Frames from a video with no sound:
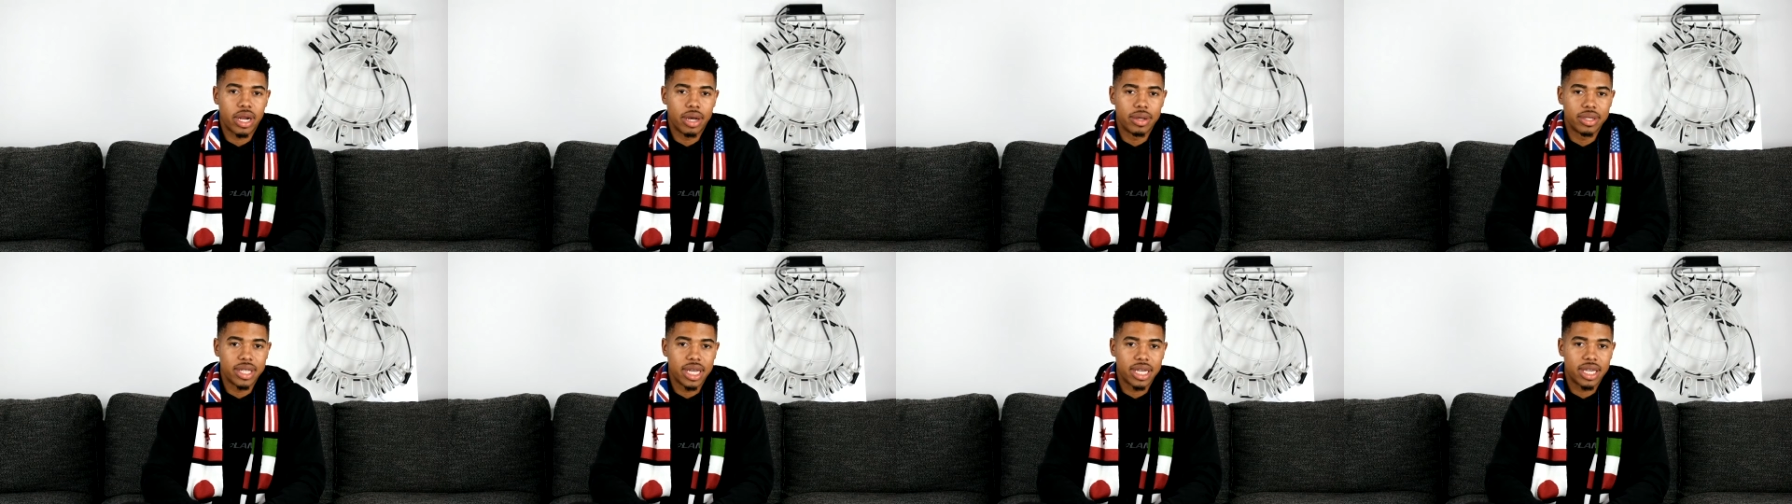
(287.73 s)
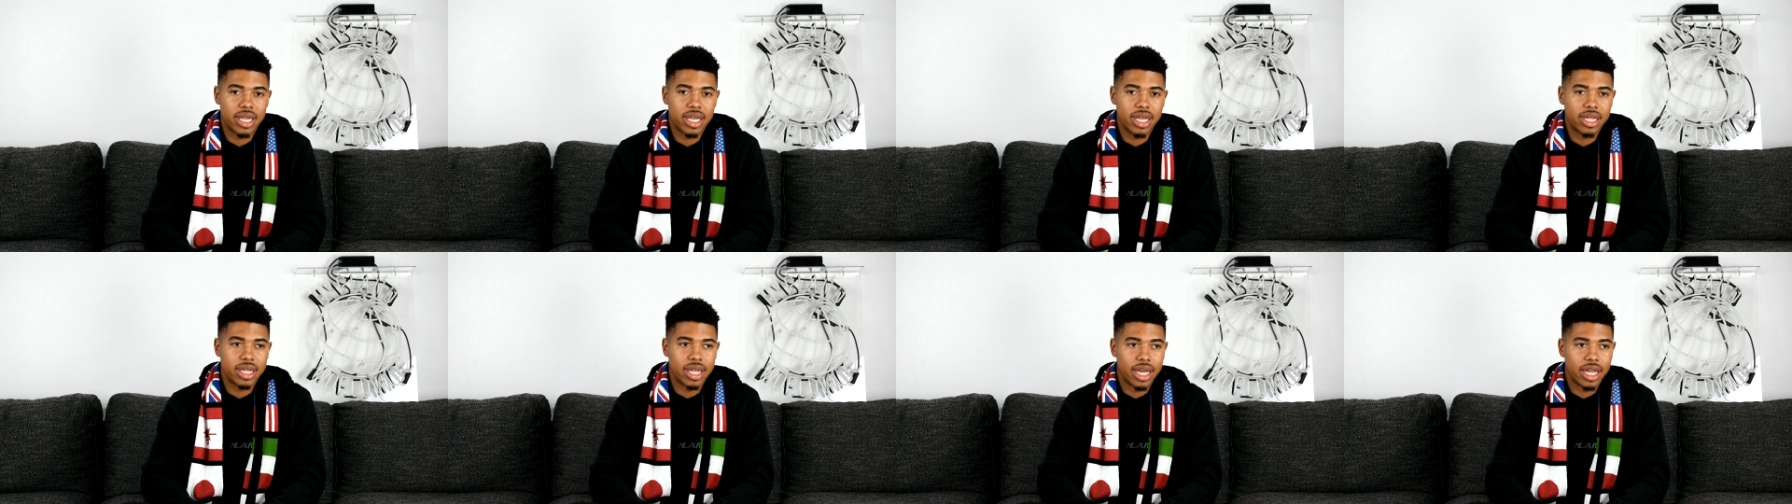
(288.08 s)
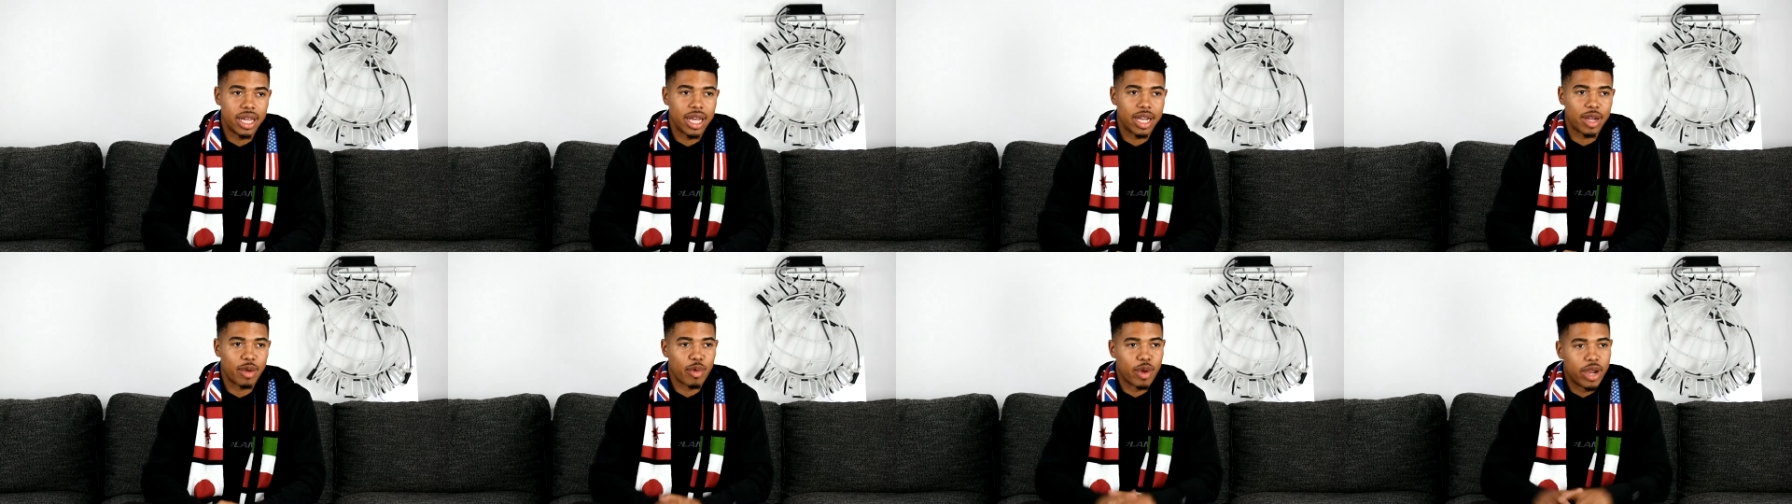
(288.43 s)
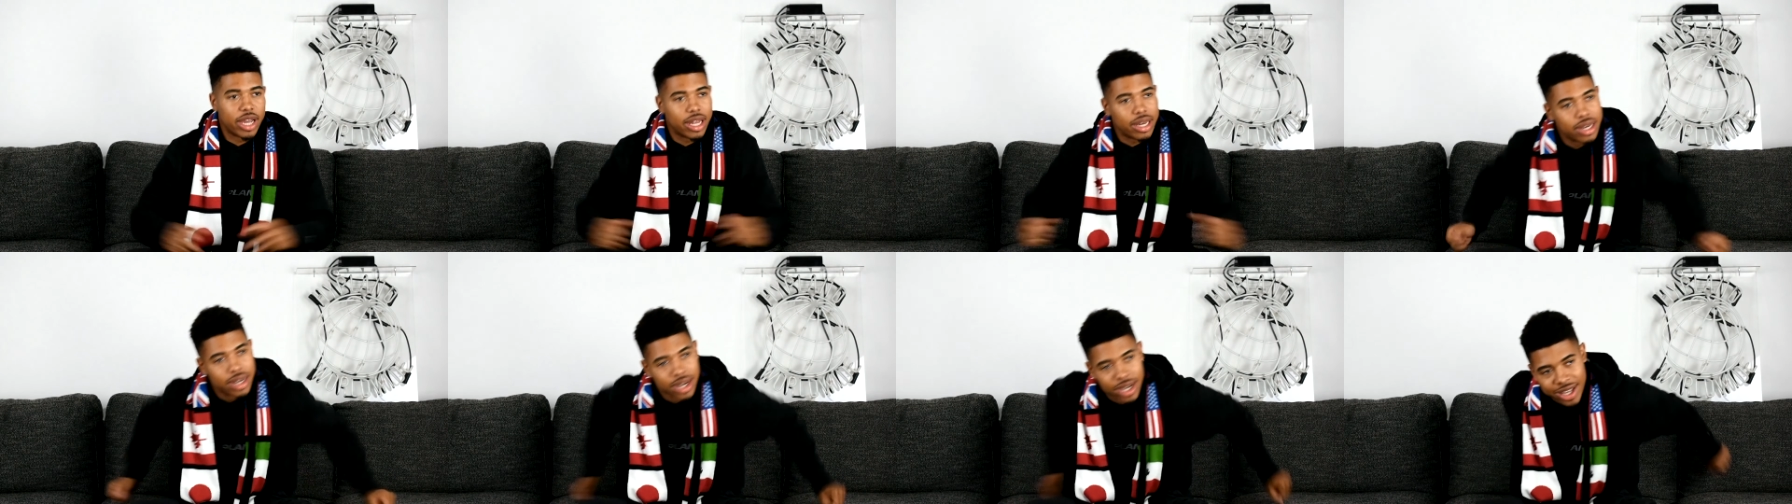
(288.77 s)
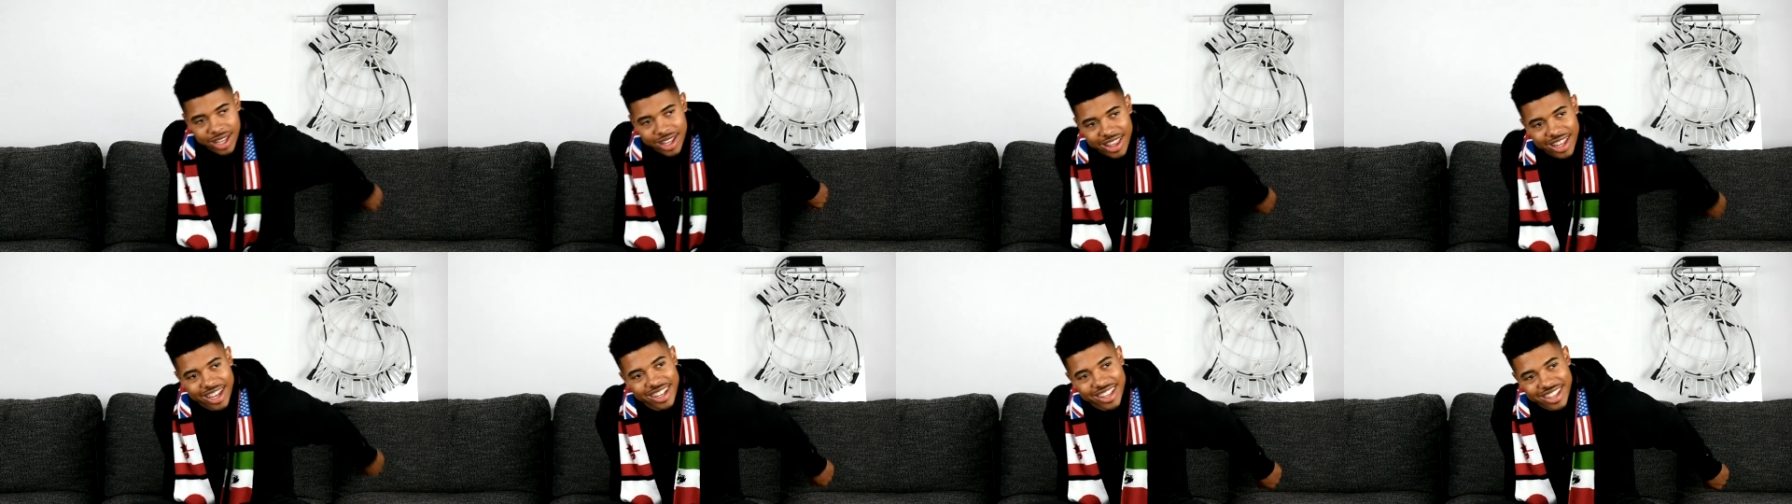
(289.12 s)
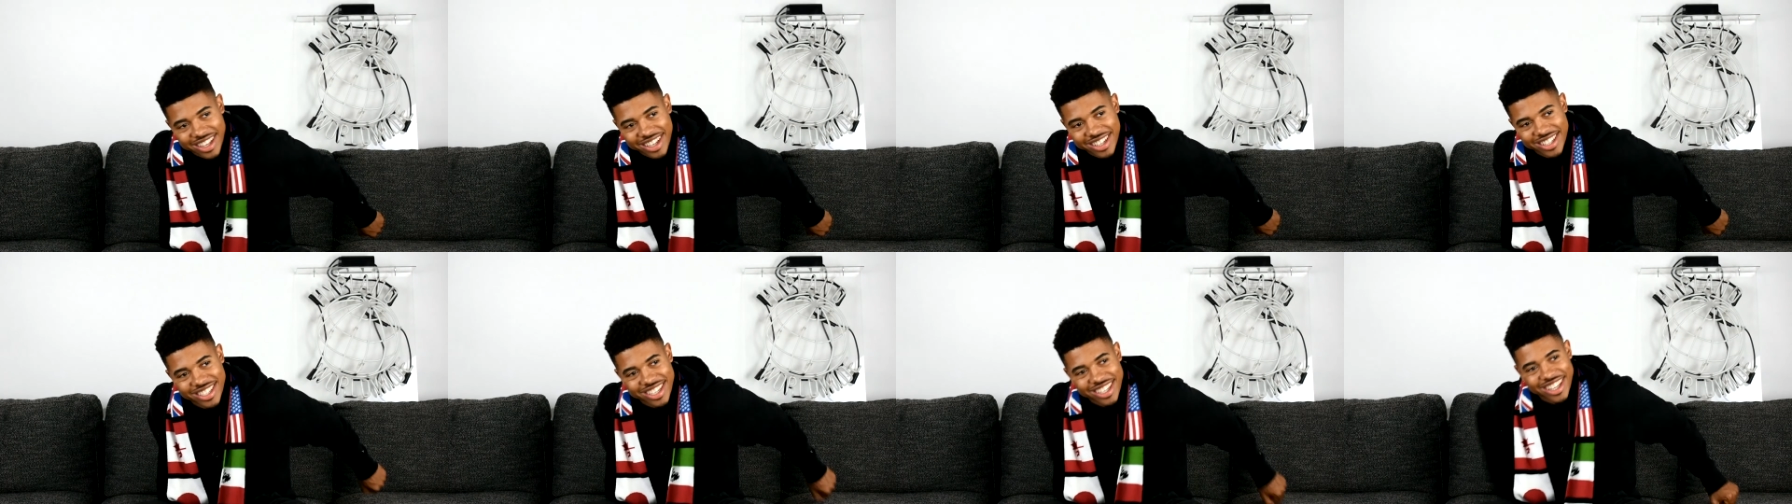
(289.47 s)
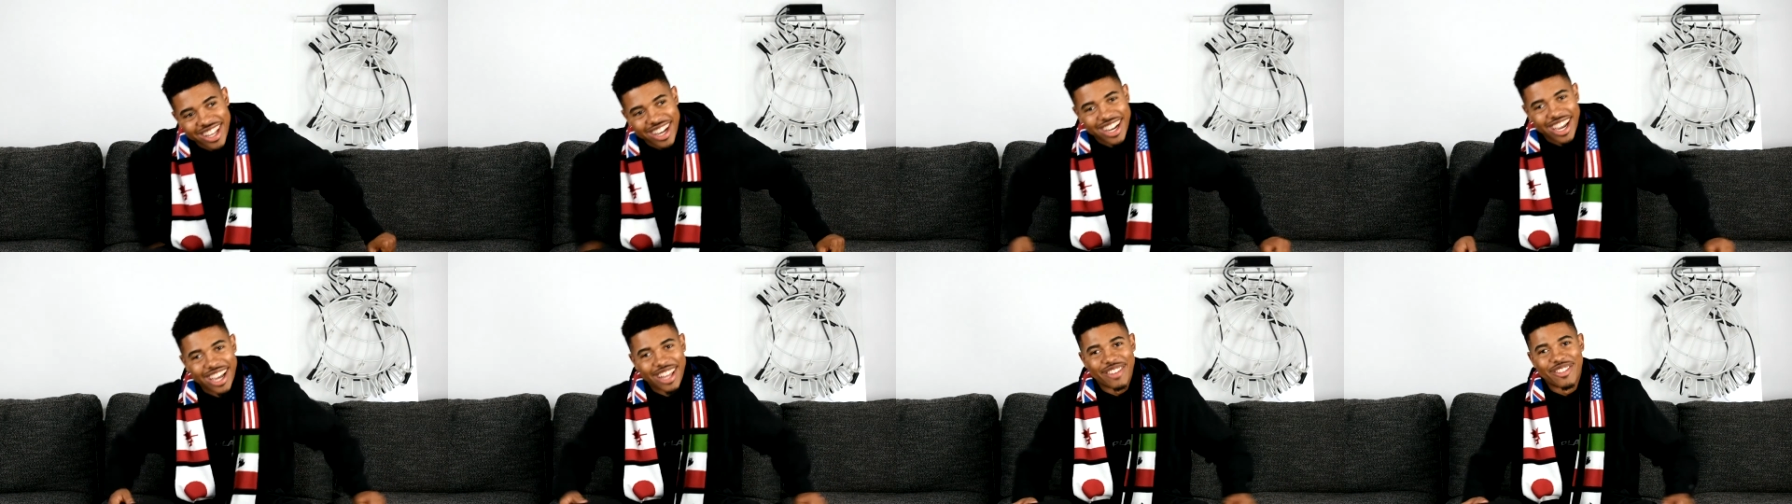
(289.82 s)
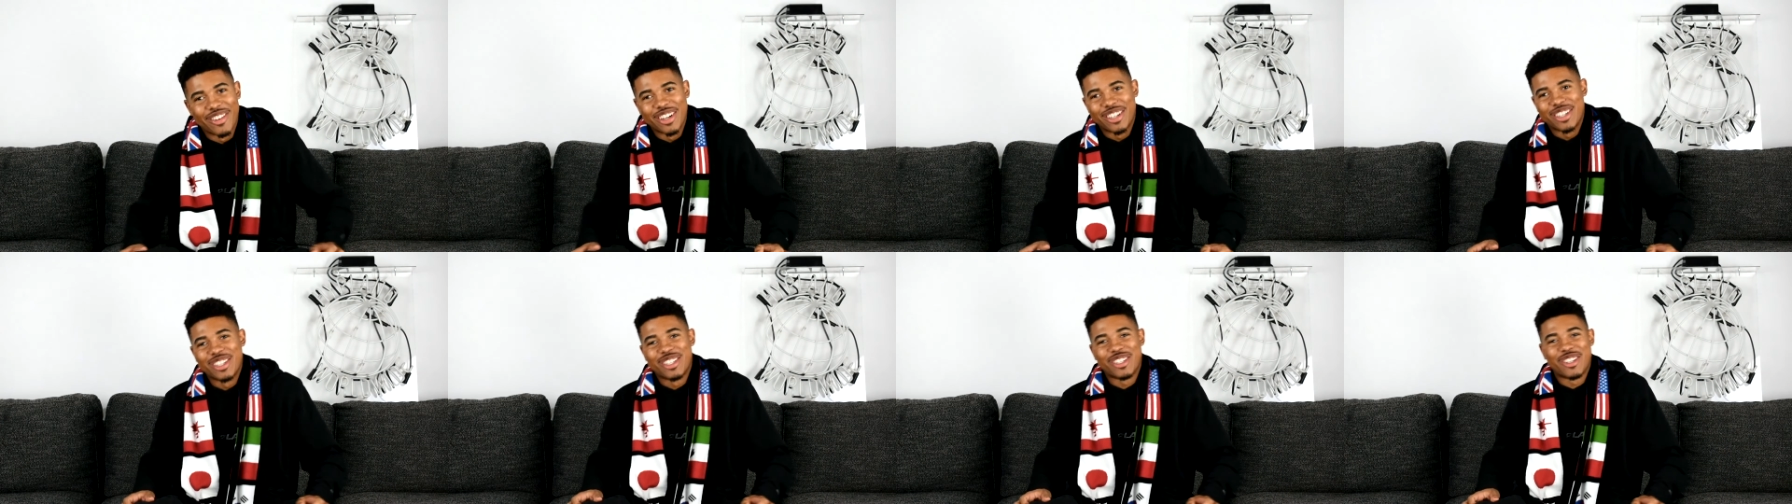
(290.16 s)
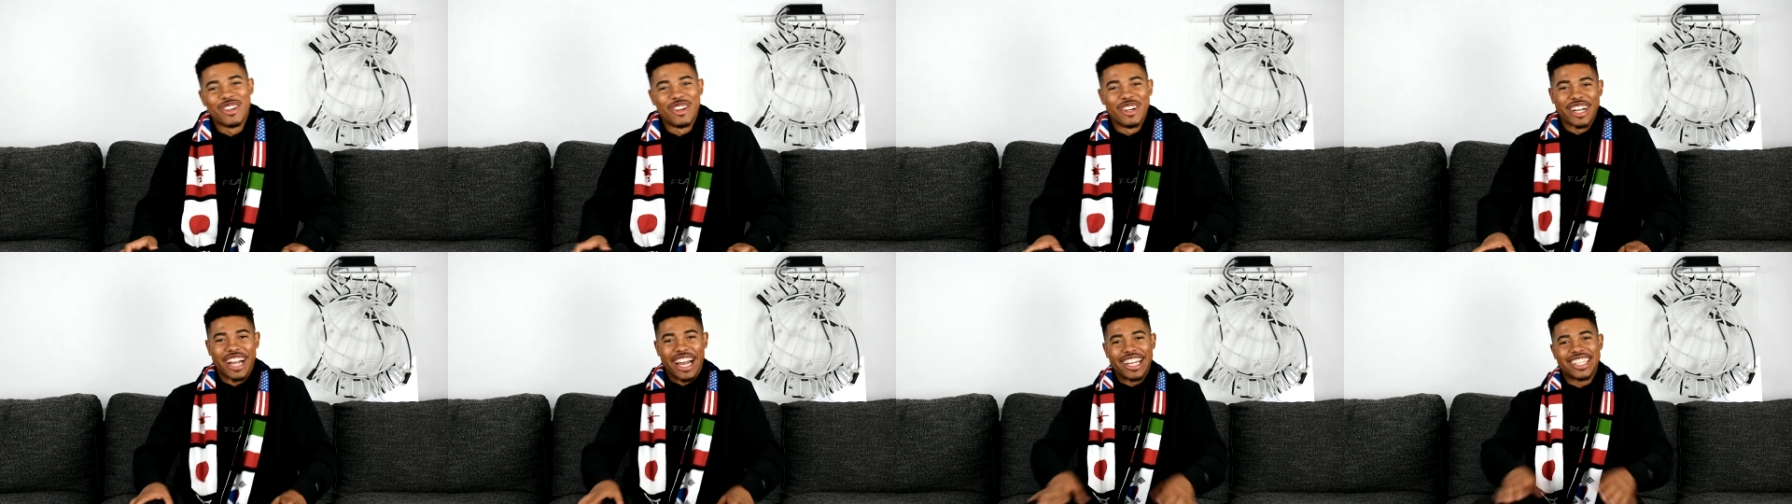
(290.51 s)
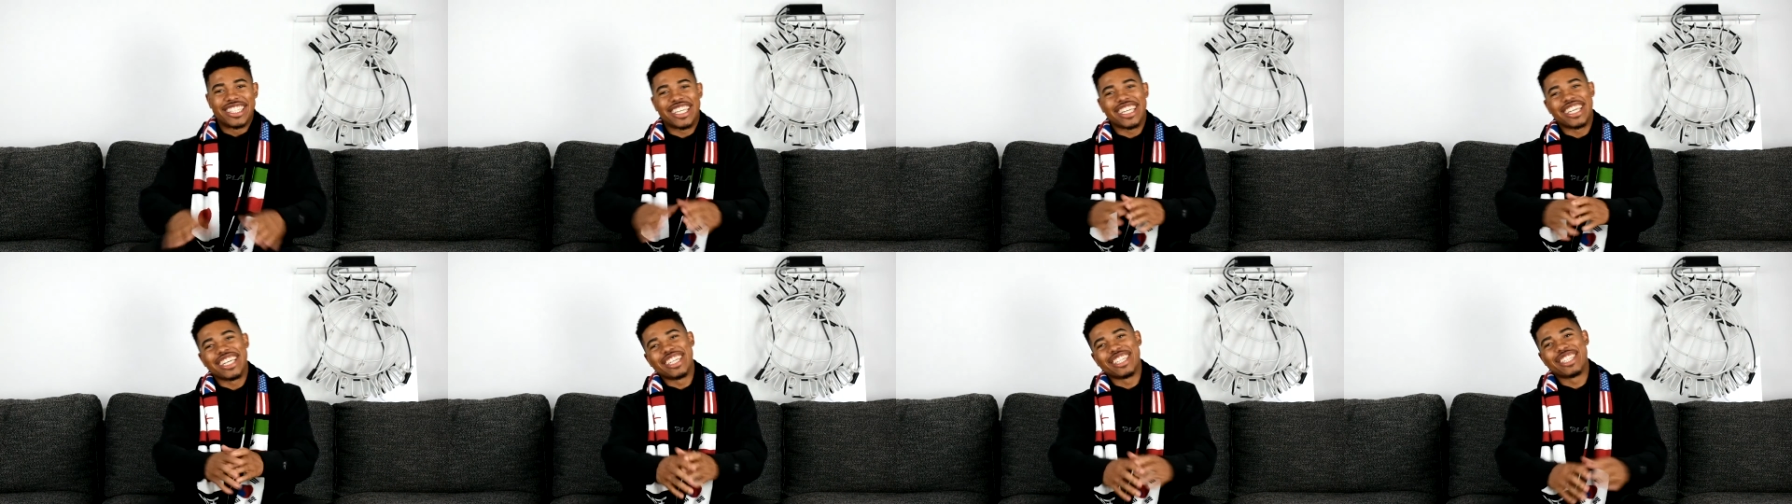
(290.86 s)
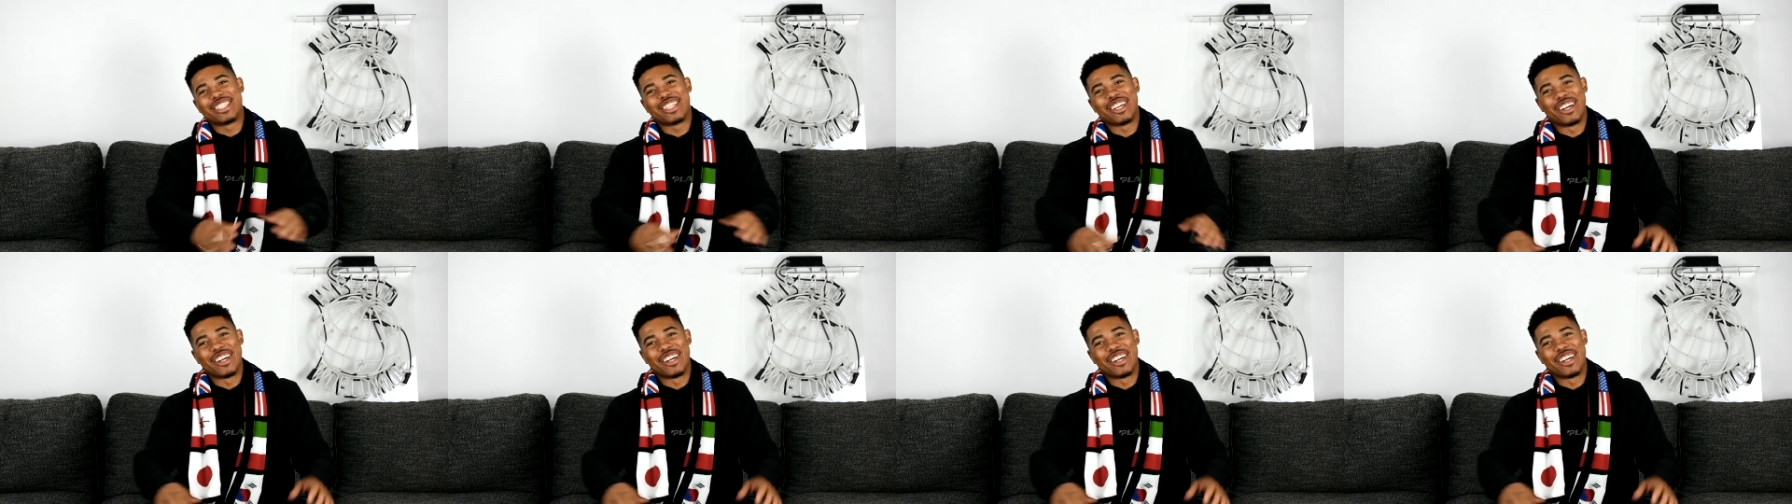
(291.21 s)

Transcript: I was that kid that like ran like this in like elementary school and got teased.